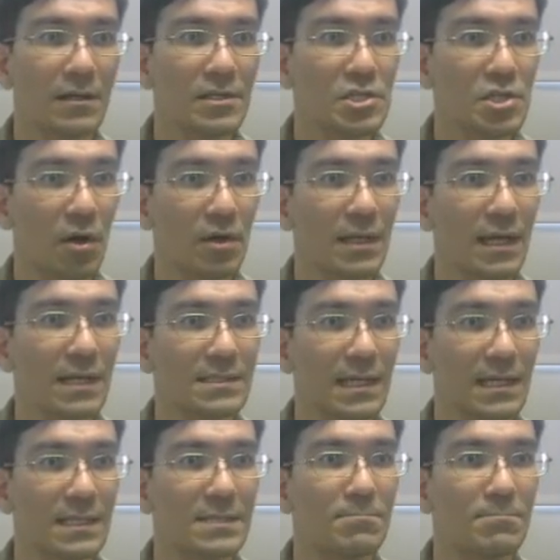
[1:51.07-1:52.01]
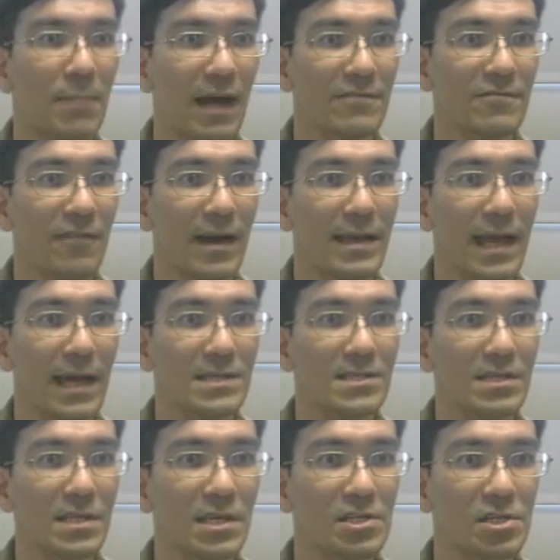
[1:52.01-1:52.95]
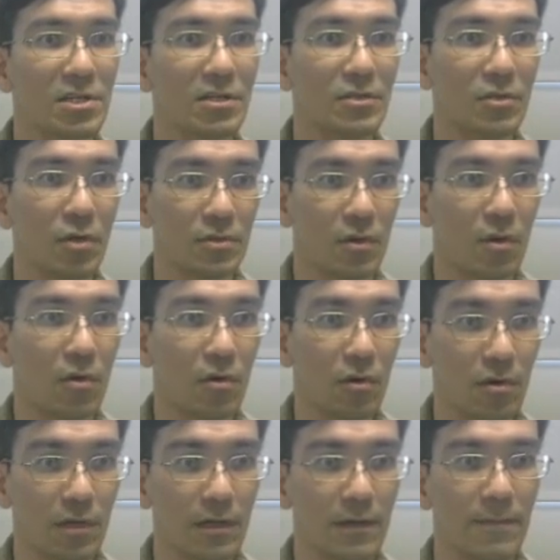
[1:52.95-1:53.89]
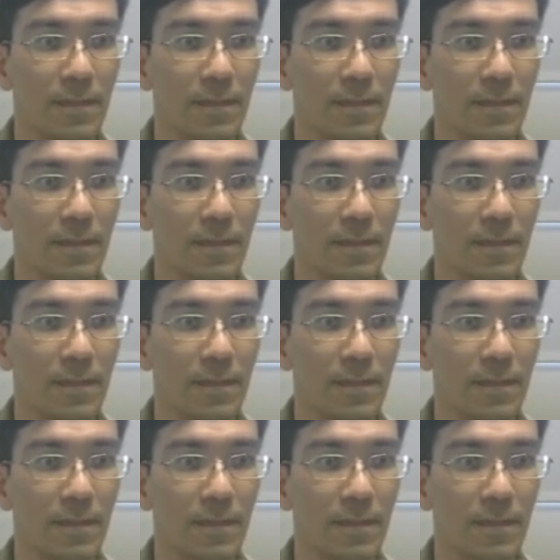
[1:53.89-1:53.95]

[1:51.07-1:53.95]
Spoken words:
join us at myfinanceteacher.org.